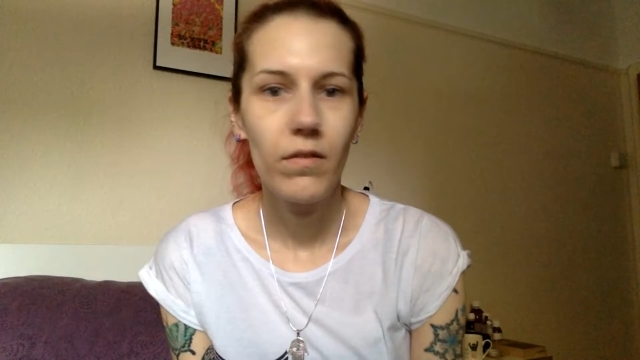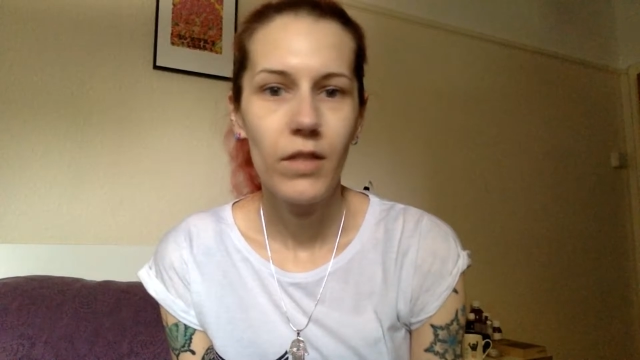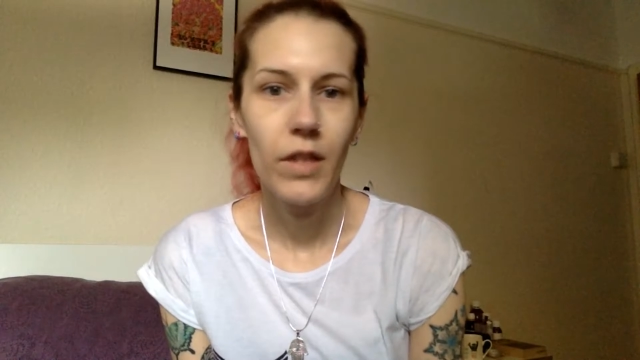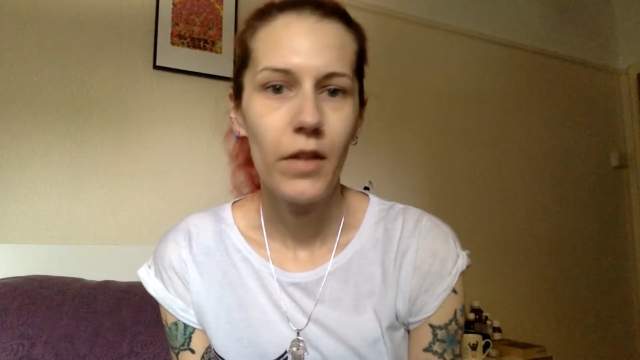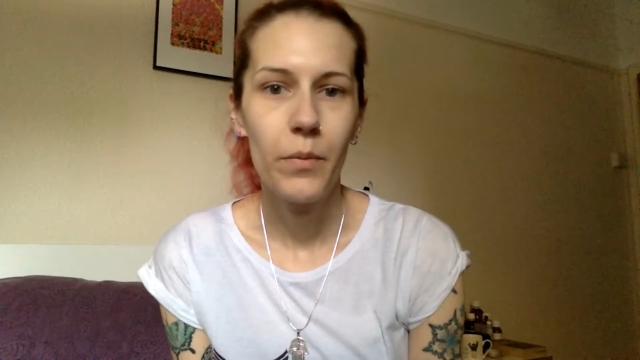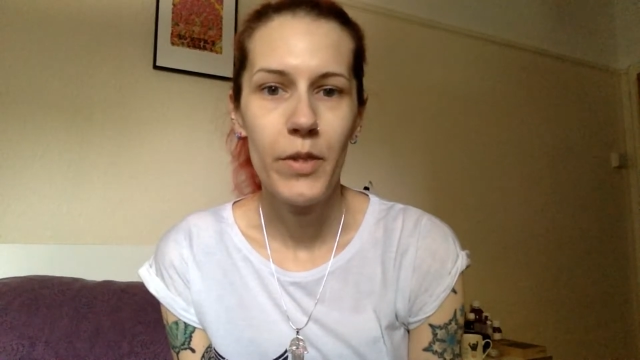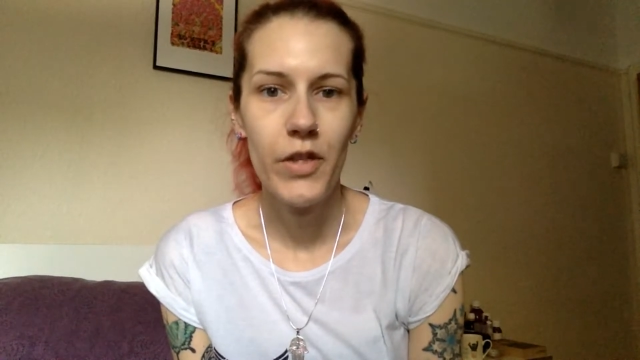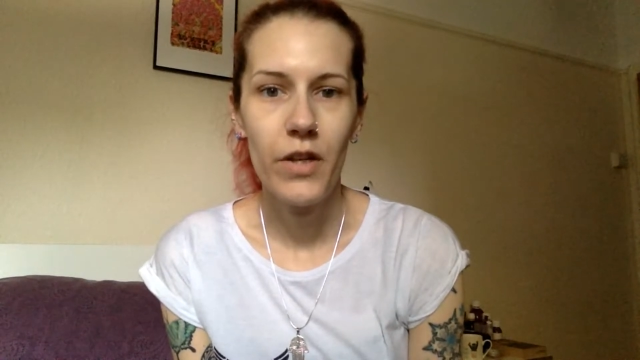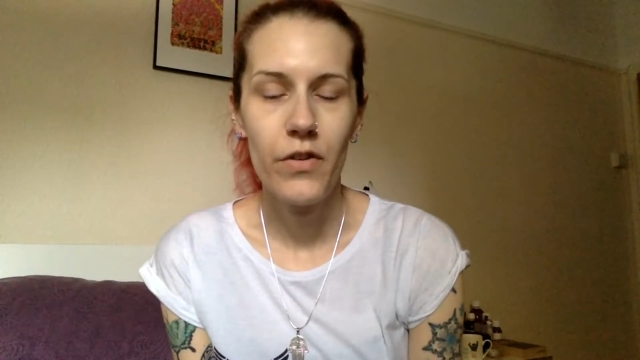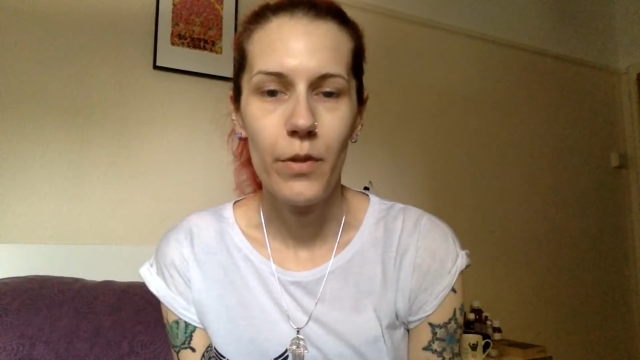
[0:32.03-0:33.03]
can we
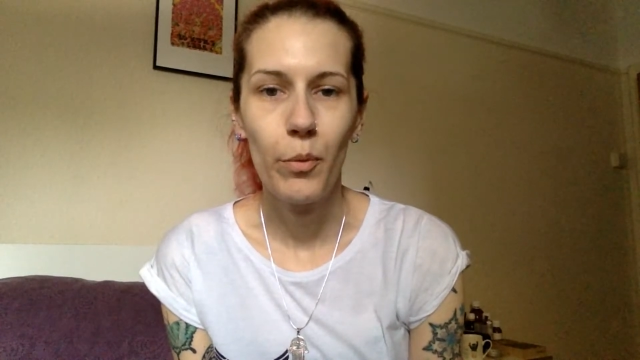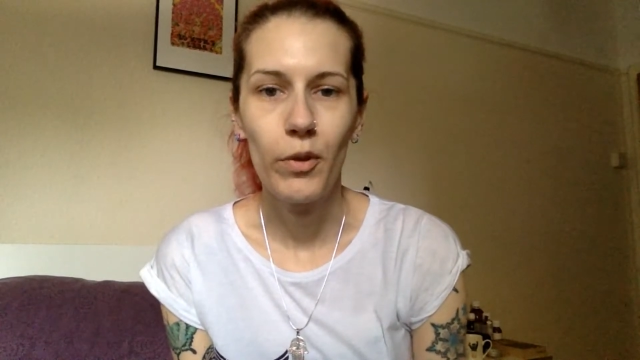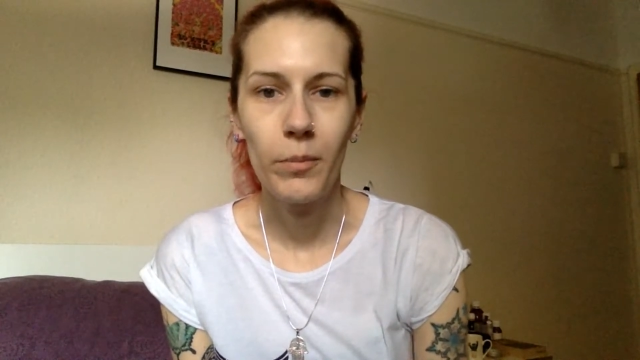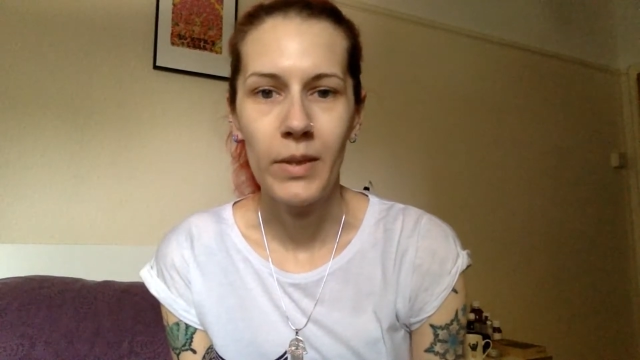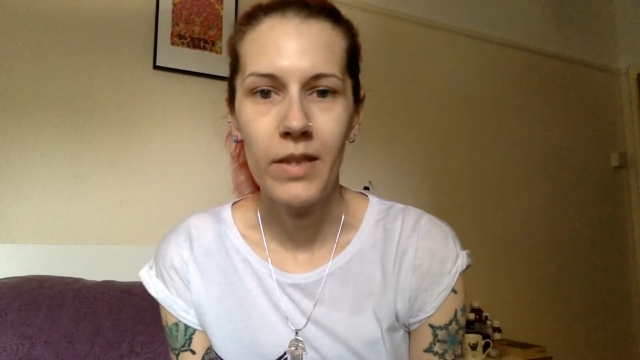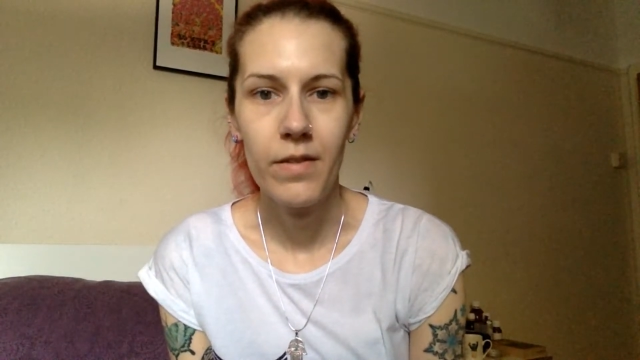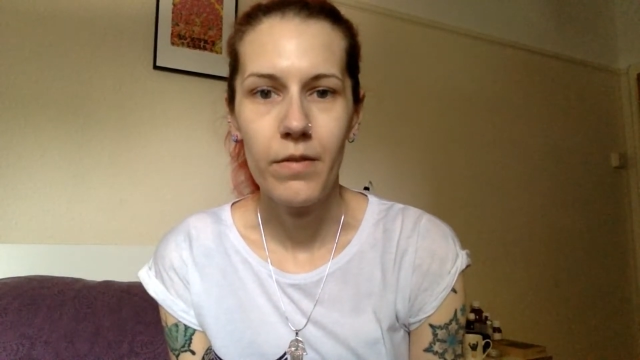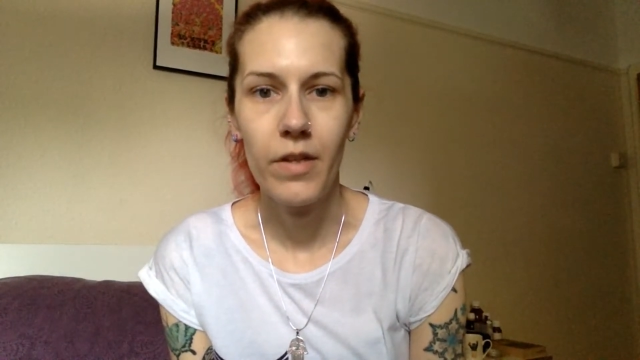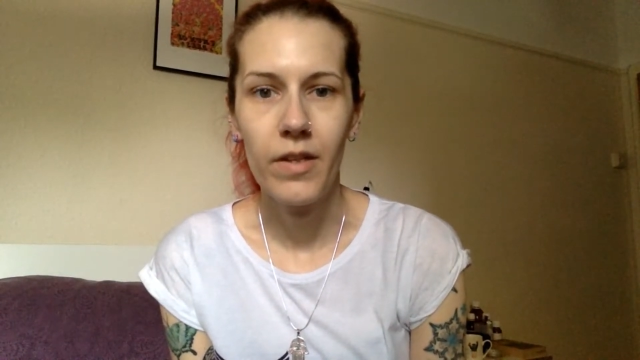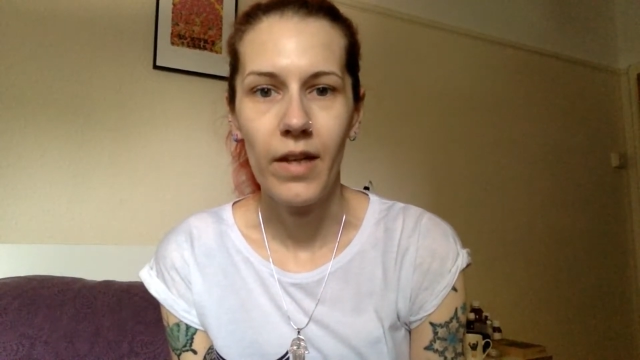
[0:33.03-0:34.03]
change the appointment? Is there
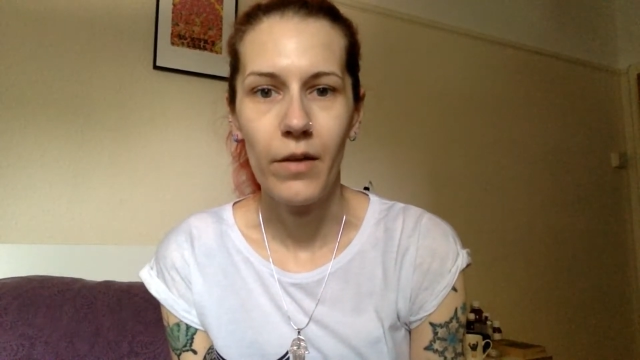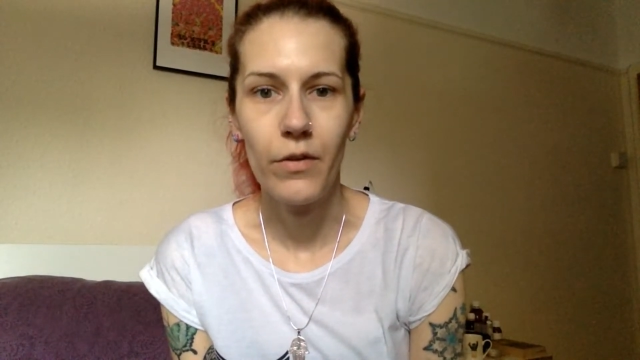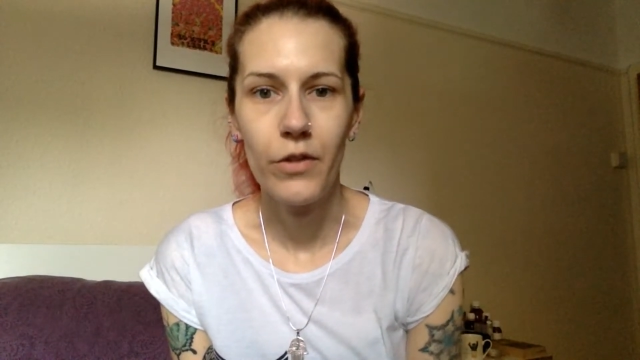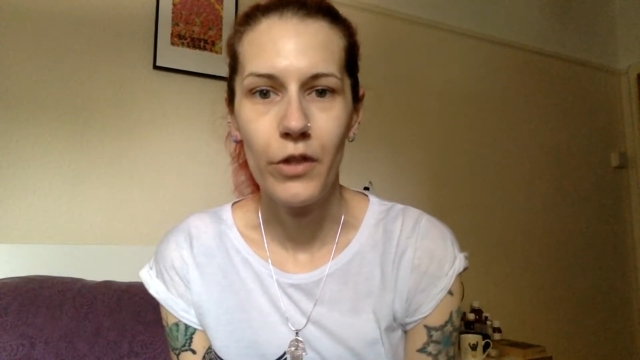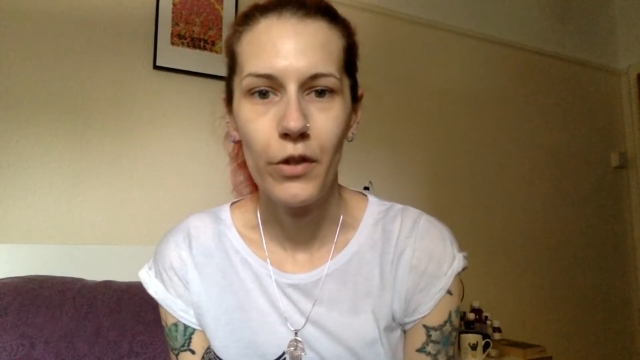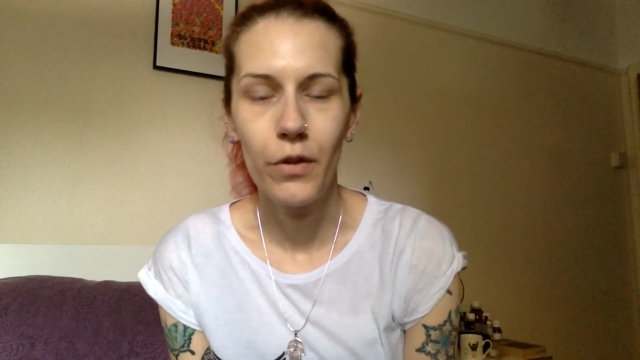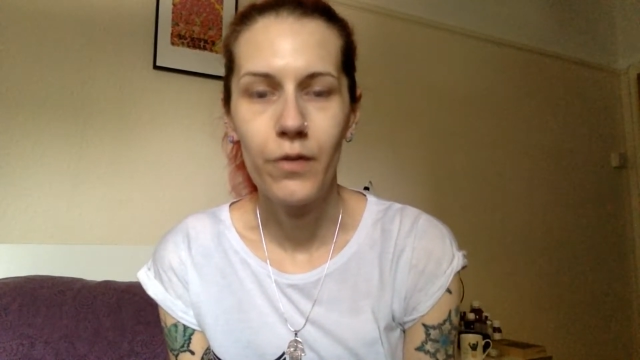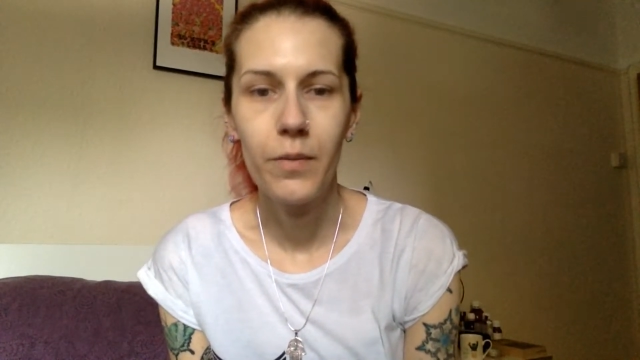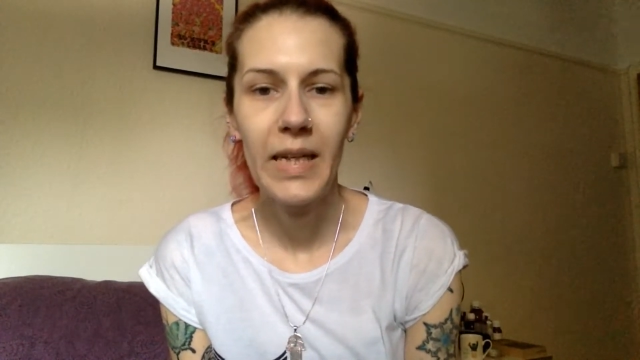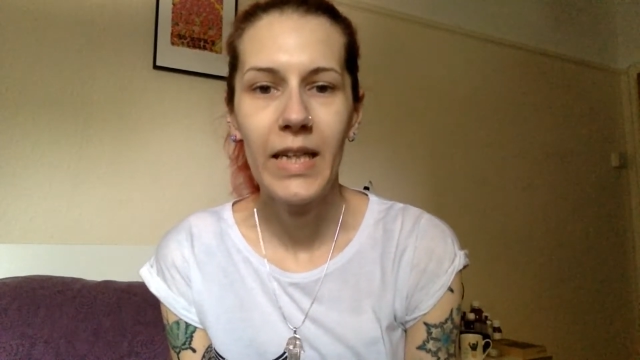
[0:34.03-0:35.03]
anything else you can offer
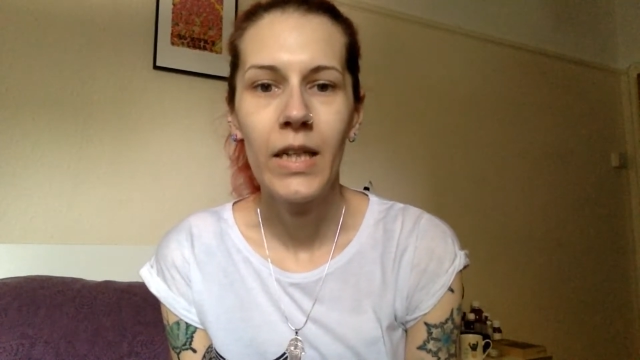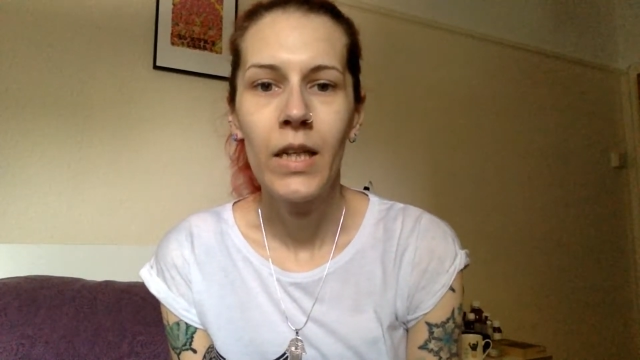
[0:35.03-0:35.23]
me?"